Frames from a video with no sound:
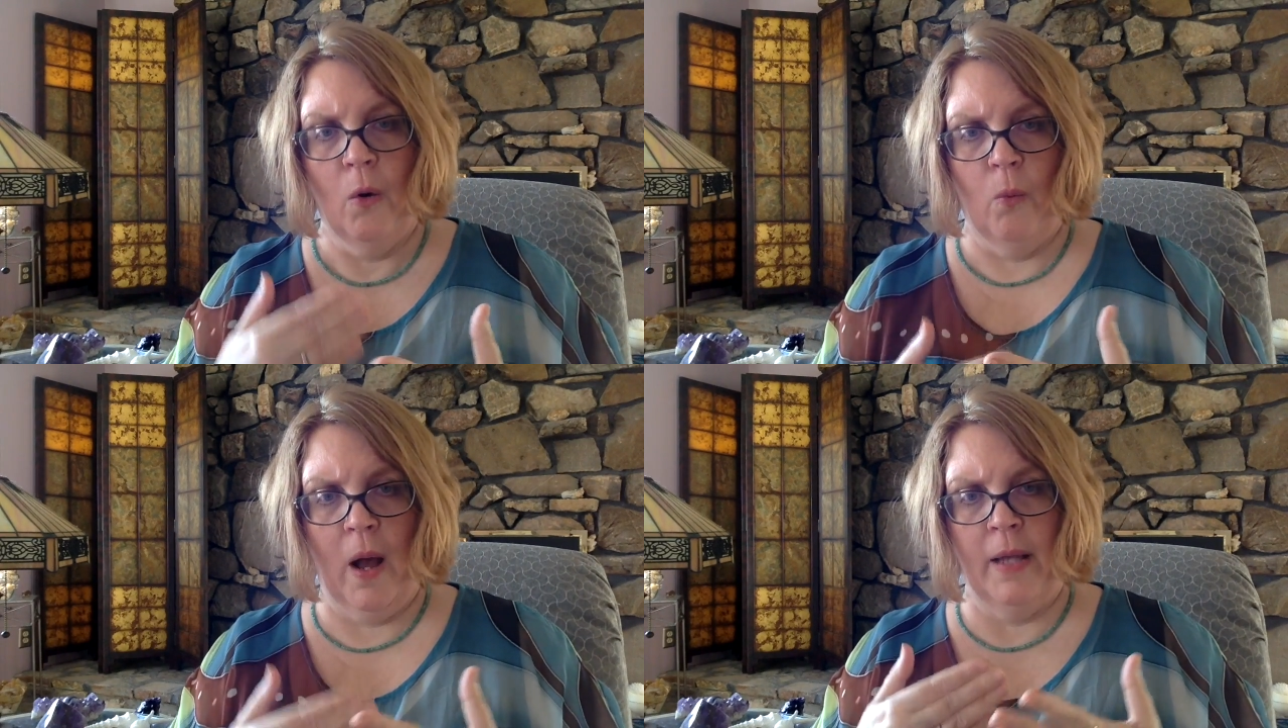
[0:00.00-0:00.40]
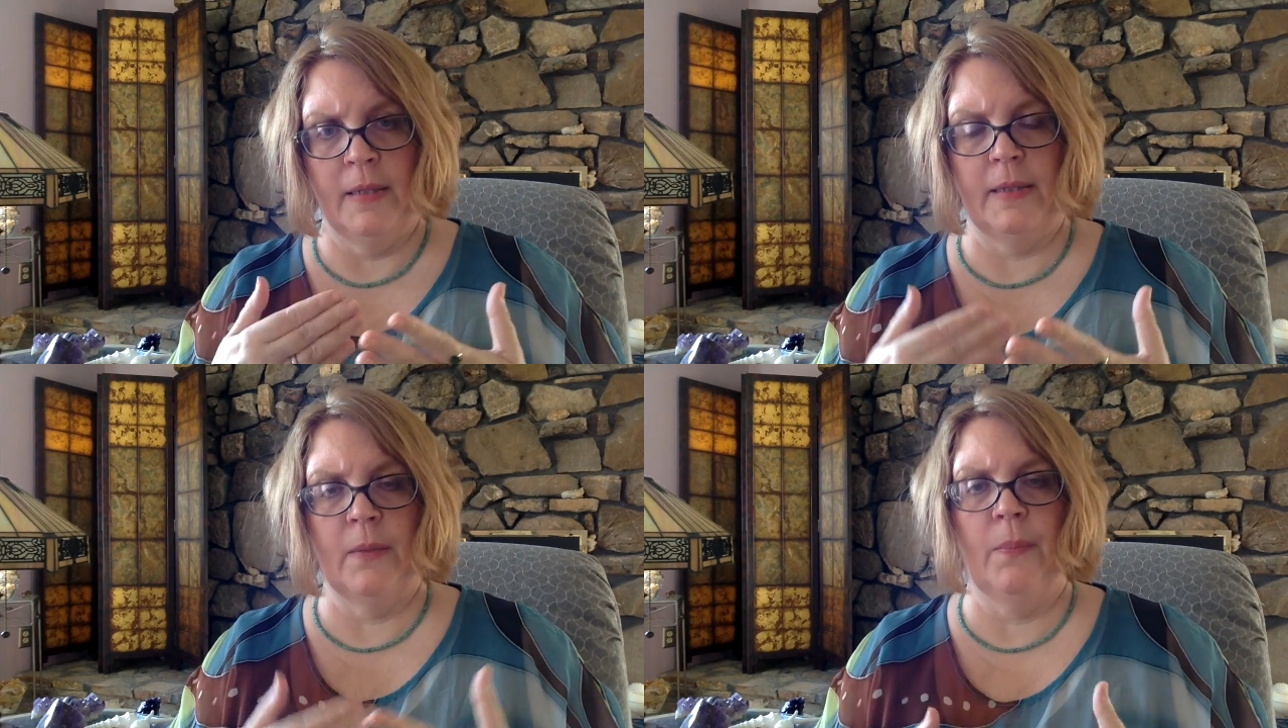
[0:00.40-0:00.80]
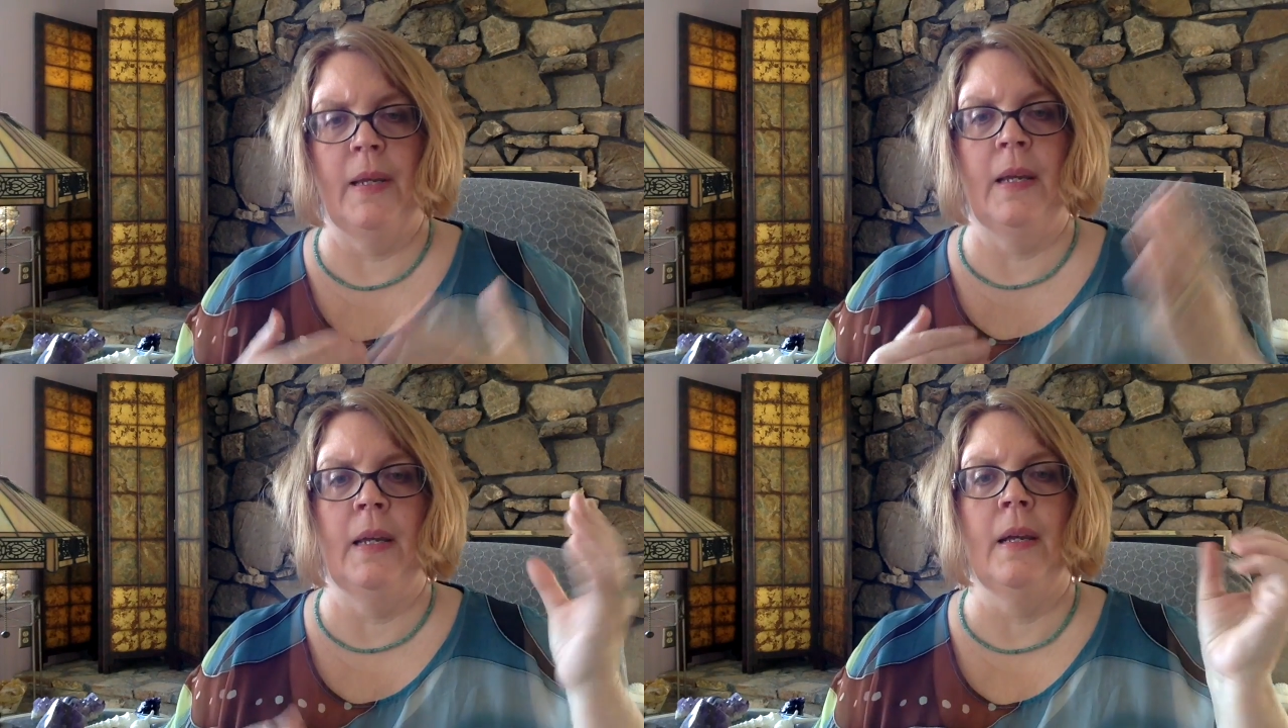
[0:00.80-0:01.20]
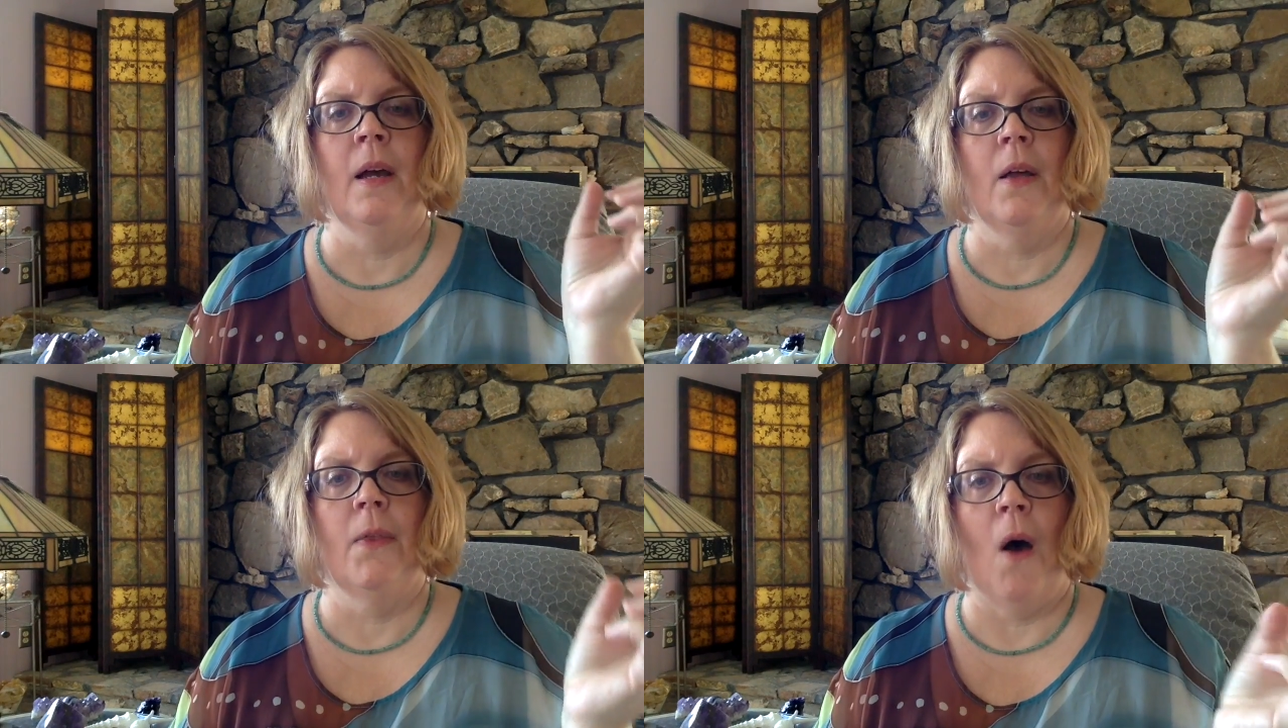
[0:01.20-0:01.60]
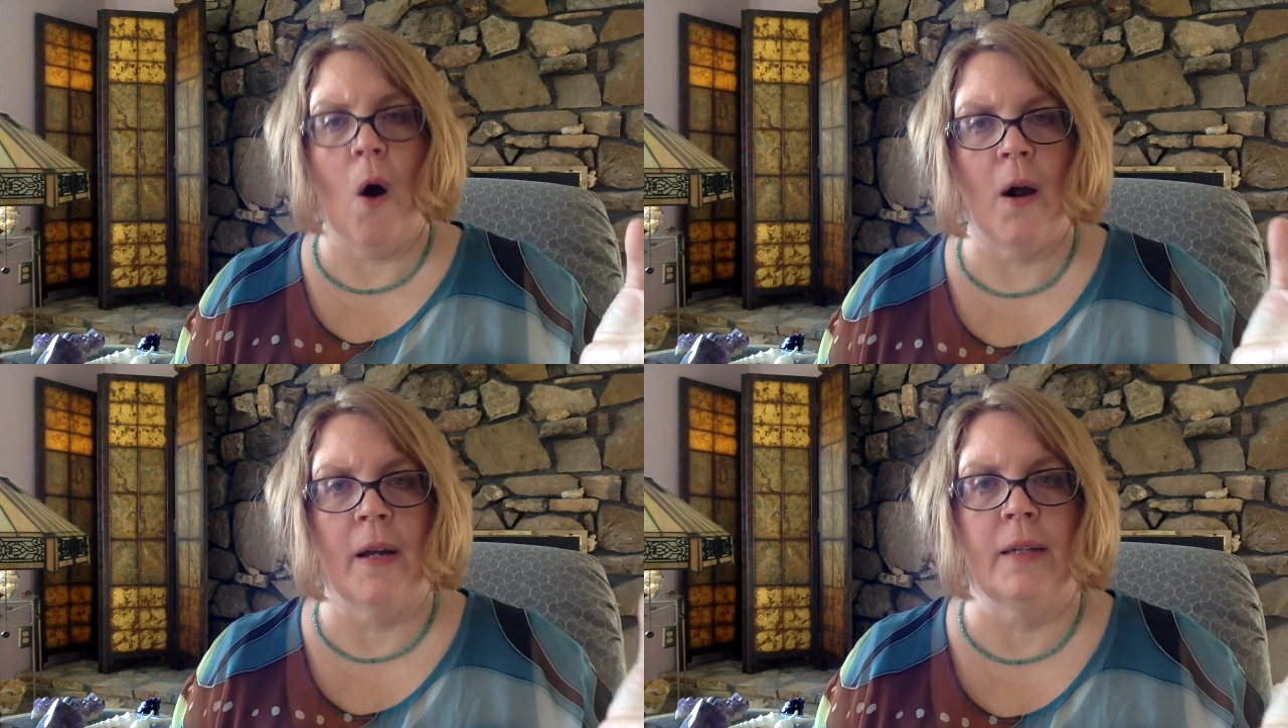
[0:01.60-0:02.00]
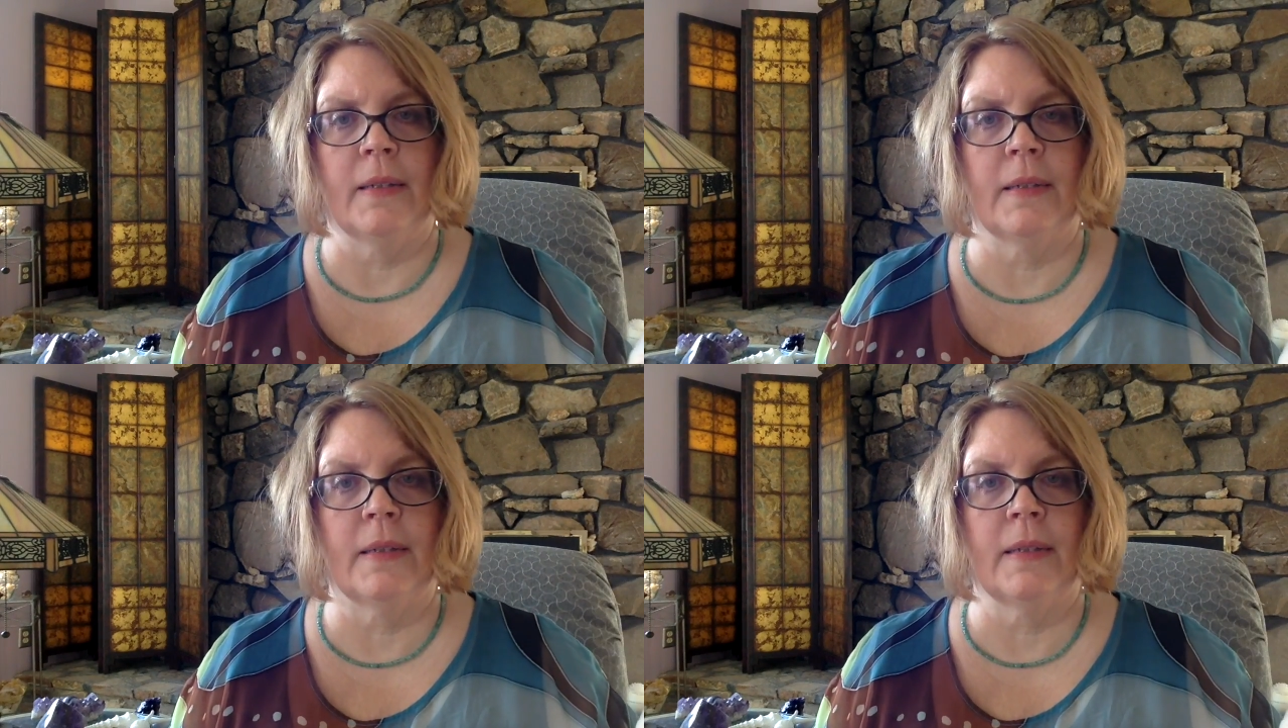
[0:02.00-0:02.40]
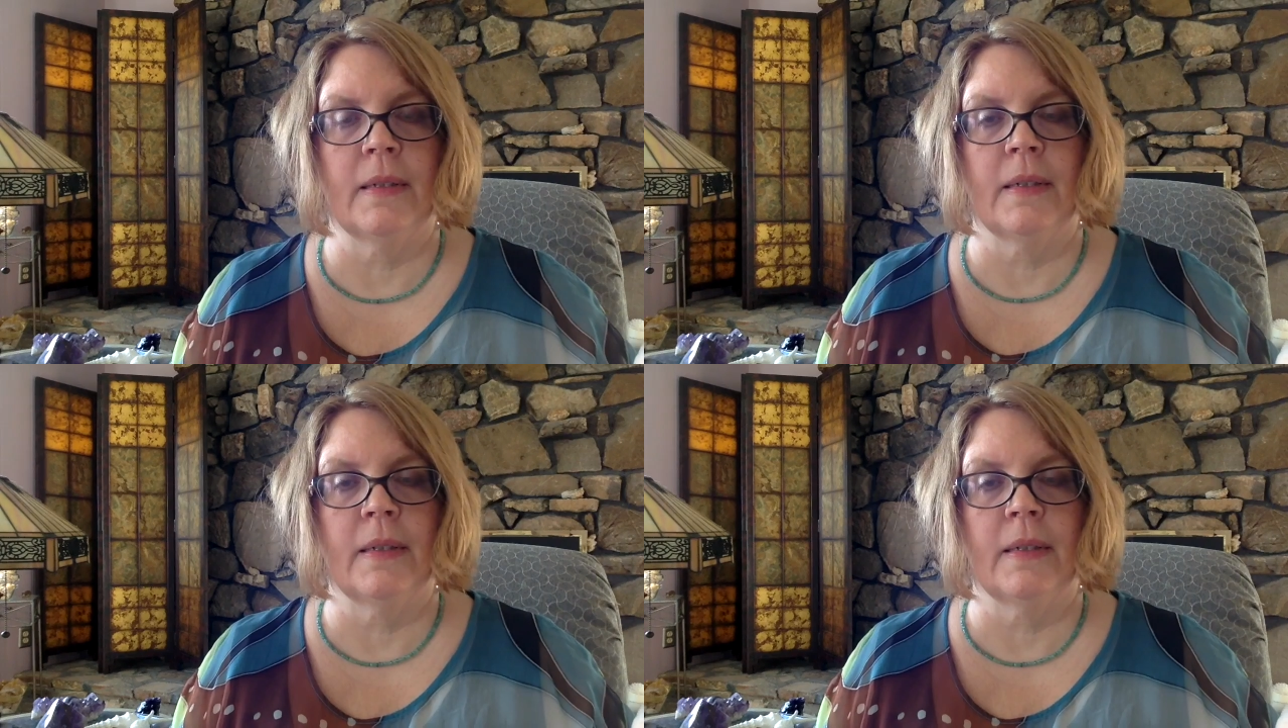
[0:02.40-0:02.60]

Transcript: was to be the artist.